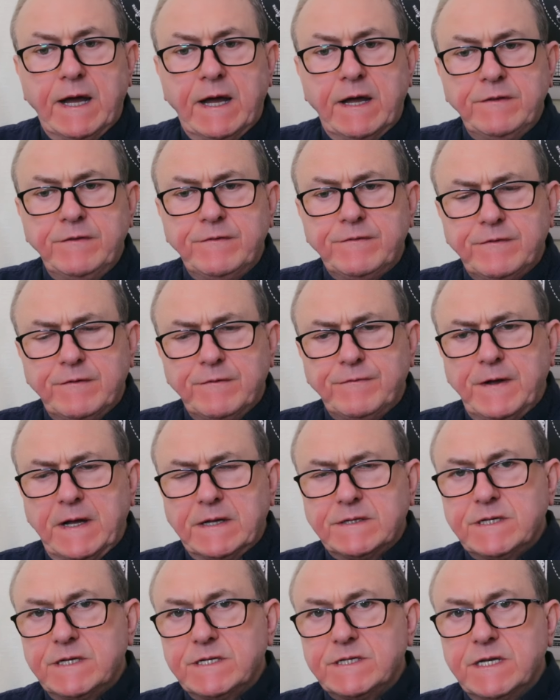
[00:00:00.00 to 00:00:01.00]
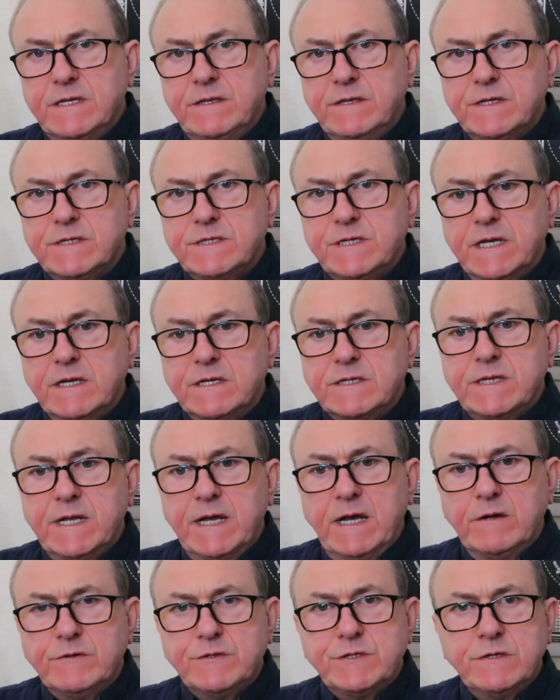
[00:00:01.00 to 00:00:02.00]
and the fact it's in the sixth
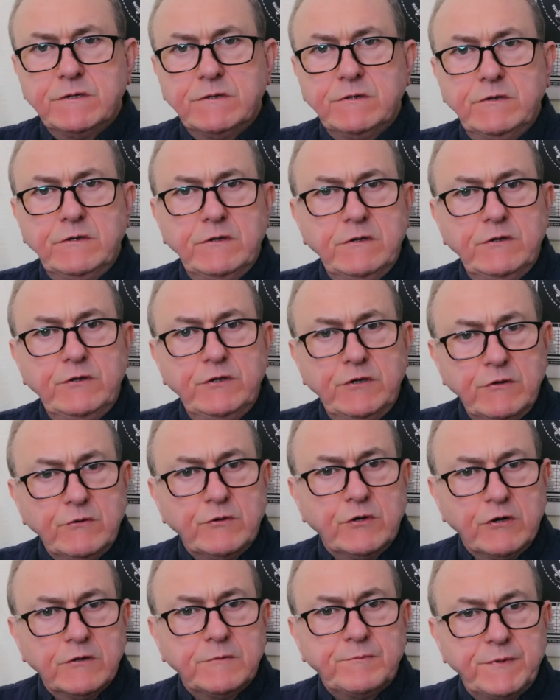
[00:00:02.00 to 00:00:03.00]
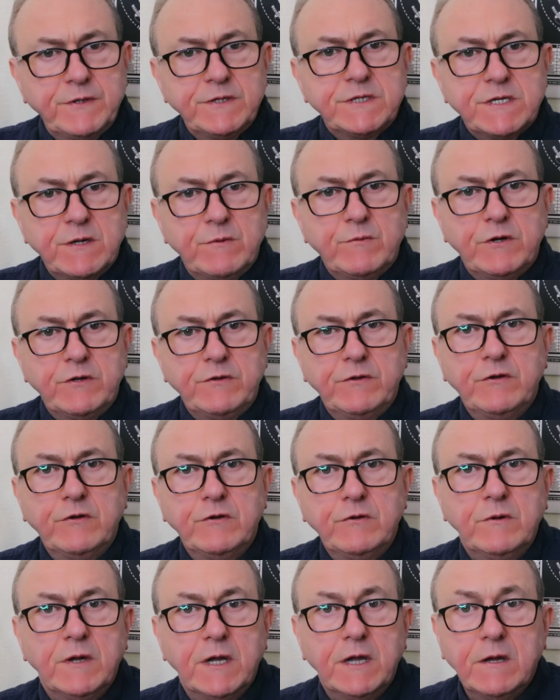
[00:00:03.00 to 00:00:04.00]
house, you could be someone
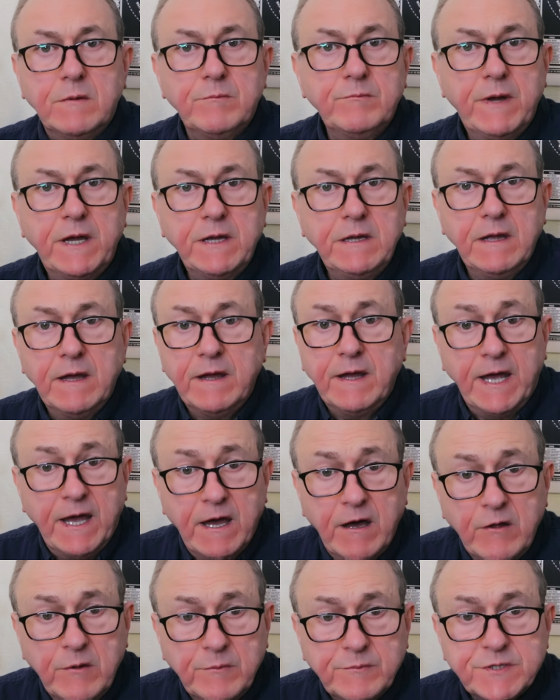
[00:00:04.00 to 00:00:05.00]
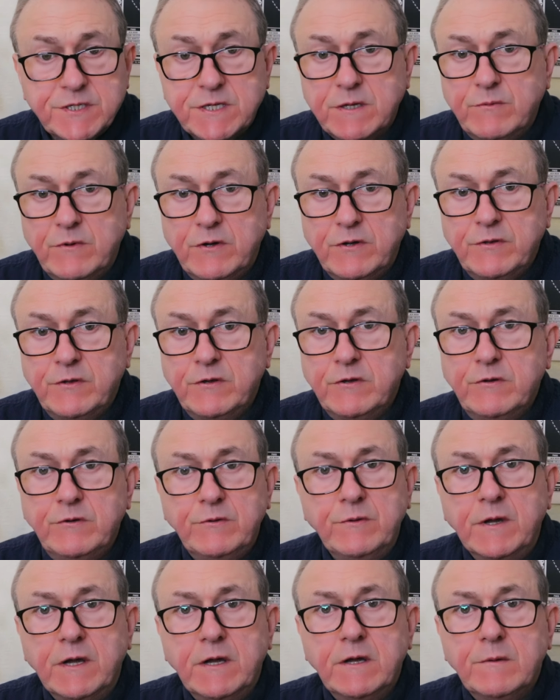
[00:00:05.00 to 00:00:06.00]
who may help someone
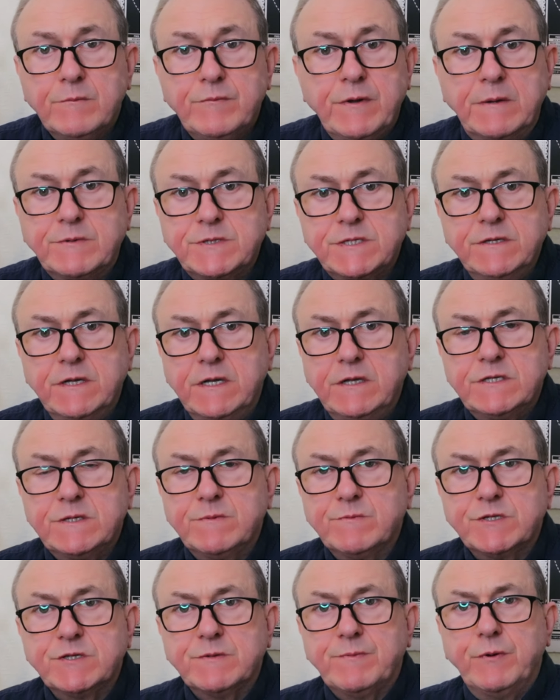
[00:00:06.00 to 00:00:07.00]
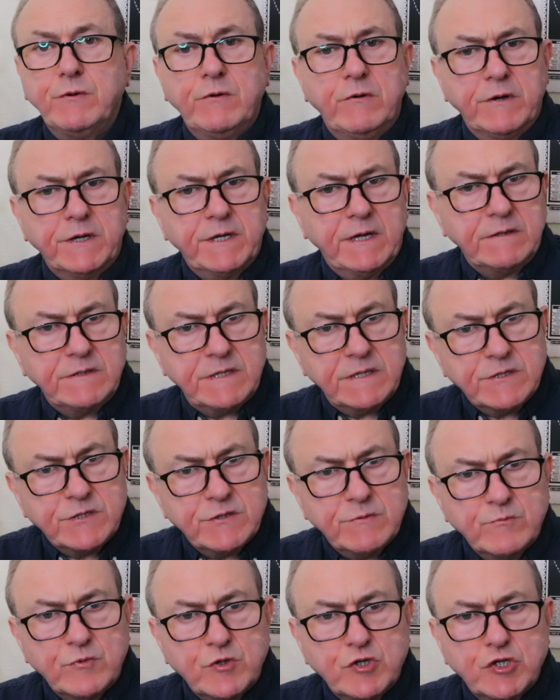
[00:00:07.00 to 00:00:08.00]
who perhaps needs some support, getting
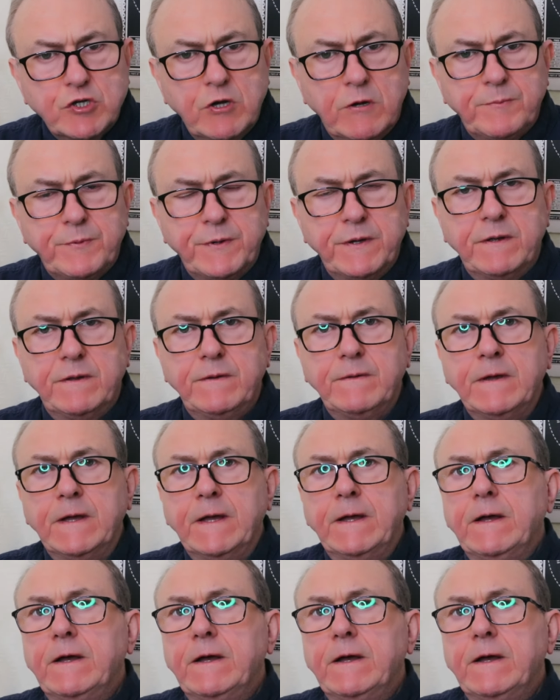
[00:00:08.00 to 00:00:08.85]
some shopping.